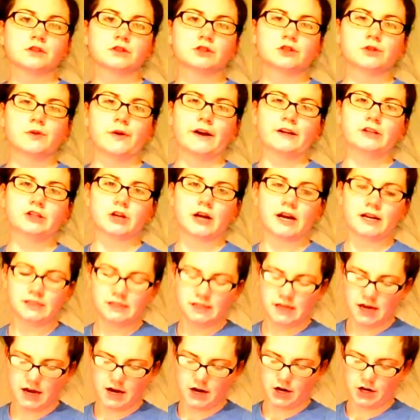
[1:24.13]
So I tried
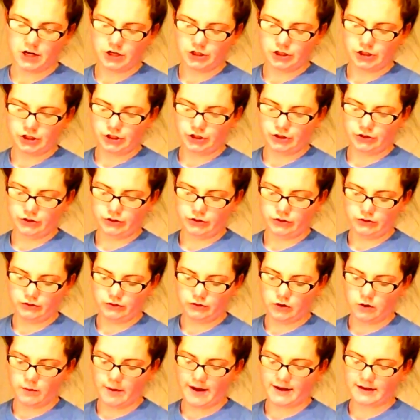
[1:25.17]
to get her
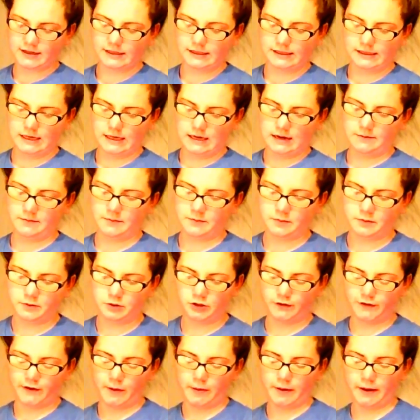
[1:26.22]
to go back to sleep.
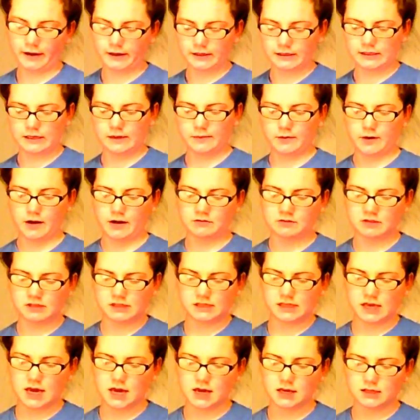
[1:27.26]
She fell back asleep around
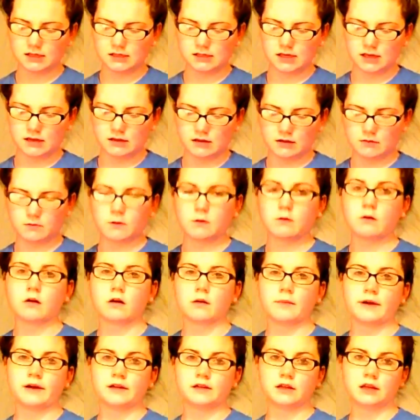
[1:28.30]
6, and then we woke
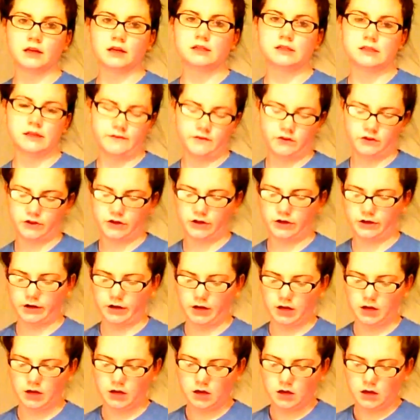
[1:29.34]
up at like
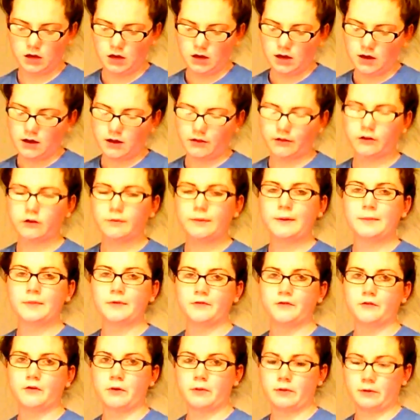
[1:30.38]
7:30. A little bit
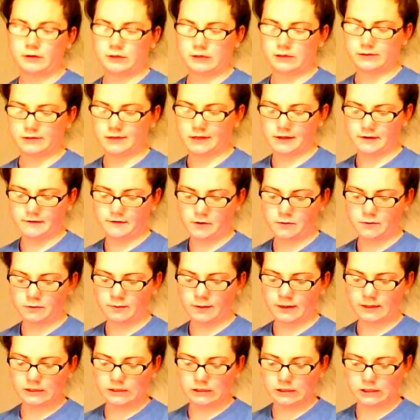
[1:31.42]
before because I was on the phone with
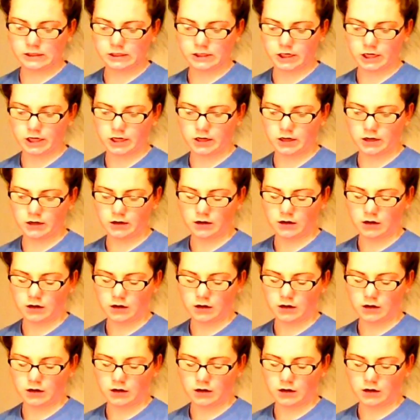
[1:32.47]
my sister.